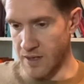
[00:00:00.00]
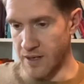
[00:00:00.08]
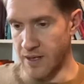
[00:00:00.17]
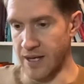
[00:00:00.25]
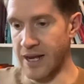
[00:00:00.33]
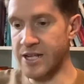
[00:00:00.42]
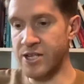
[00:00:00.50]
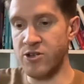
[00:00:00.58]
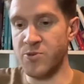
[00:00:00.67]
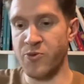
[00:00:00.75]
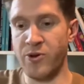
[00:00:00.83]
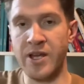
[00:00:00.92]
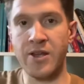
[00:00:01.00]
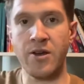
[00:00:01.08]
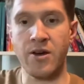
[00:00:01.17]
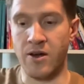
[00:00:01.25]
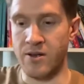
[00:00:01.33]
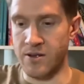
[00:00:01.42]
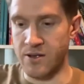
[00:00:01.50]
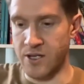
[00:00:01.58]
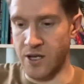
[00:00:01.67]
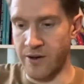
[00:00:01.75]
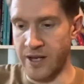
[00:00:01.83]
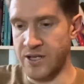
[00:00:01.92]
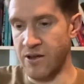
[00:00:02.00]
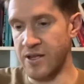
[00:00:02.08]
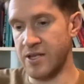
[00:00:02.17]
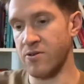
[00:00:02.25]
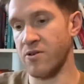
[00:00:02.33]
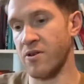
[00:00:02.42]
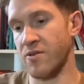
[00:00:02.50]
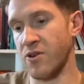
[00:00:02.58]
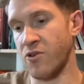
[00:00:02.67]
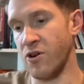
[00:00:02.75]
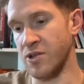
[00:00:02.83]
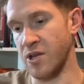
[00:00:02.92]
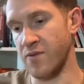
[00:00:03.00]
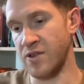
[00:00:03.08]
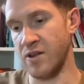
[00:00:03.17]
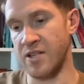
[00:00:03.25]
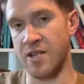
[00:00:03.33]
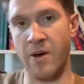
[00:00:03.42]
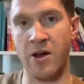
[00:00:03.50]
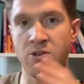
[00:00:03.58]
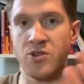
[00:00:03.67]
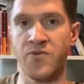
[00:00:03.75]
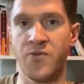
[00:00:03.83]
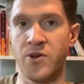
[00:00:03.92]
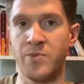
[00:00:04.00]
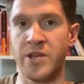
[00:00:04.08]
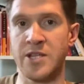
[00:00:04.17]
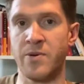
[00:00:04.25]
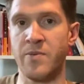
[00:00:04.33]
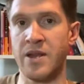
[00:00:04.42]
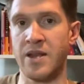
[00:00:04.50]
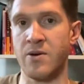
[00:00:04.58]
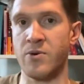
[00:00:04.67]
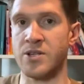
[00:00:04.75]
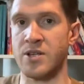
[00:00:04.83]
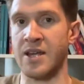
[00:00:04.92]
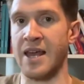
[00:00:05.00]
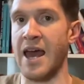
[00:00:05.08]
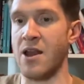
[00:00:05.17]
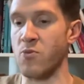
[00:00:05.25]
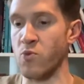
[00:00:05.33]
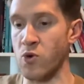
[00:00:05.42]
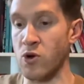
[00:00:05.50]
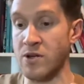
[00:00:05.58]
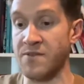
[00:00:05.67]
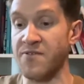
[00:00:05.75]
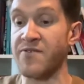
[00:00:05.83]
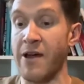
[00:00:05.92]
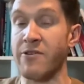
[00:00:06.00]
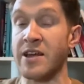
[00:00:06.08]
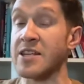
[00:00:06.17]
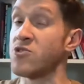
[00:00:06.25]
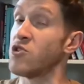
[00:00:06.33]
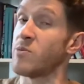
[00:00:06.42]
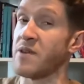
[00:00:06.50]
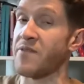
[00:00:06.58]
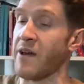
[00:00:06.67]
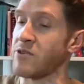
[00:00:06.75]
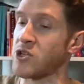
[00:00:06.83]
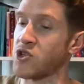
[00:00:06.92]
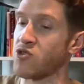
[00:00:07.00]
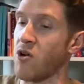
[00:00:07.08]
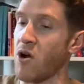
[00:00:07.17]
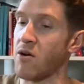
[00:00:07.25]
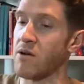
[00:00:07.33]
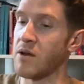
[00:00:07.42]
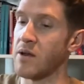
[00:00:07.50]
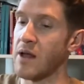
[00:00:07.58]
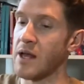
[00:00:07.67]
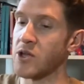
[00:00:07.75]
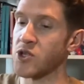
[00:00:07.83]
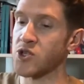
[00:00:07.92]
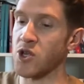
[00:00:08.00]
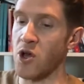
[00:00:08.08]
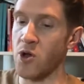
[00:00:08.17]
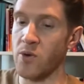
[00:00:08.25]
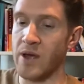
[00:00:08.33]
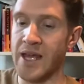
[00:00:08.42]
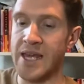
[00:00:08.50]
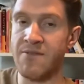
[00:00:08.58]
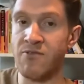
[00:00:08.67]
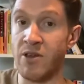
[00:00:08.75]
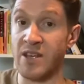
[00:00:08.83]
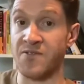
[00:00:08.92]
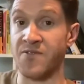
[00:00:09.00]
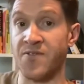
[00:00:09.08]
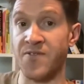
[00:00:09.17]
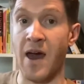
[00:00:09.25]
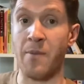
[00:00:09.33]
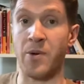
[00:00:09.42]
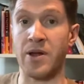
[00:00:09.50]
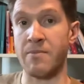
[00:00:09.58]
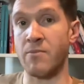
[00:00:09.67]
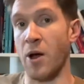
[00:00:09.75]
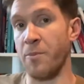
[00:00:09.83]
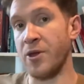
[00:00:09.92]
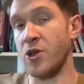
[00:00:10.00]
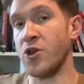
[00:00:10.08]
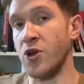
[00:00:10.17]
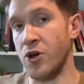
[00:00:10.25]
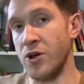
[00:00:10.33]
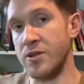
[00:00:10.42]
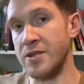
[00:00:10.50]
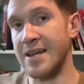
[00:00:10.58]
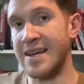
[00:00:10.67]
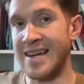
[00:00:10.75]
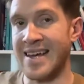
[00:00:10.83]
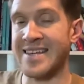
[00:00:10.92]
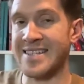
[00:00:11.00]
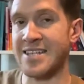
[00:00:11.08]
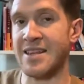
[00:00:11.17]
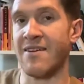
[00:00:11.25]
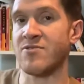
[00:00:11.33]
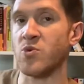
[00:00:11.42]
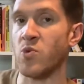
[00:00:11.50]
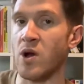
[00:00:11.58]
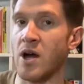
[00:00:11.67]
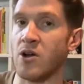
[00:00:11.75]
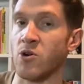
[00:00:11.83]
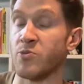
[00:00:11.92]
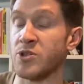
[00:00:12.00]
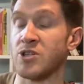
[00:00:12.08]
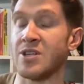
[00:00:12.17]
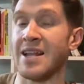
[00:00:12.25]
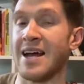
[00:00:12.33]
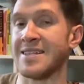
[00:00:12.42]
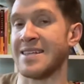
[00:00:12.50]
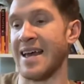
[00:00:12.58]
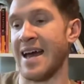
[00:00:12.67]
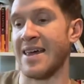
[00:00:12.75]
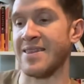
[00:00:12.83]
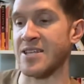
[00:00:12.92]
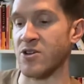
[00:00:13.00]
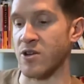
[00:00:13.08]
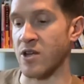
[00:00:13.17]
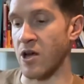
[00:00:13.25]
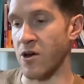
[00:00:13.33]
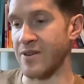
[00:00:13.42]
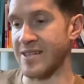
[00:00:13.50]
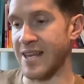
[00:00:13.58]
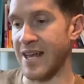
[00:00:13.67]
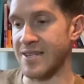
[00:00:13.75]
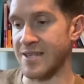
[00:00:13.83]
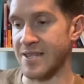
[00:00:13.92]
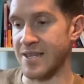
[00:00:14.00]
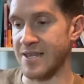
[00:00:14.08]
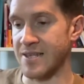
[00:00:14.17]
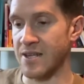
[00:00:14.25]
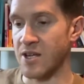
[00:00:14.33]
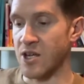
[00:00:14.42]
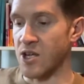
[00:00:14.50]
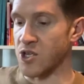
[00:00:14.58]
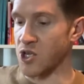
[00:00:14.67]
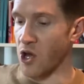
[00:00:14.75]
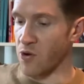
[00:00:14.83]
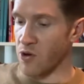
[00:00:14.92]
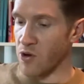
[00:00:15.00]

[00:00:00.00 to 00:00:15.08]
it actually looks pretty good. So it's not until kind of the crossover, it's not until about 140 beats per minute, which again is normally very strong. So even though his fat burning might be good, he's still having to work or produce lactate at these kind of lower intensities. So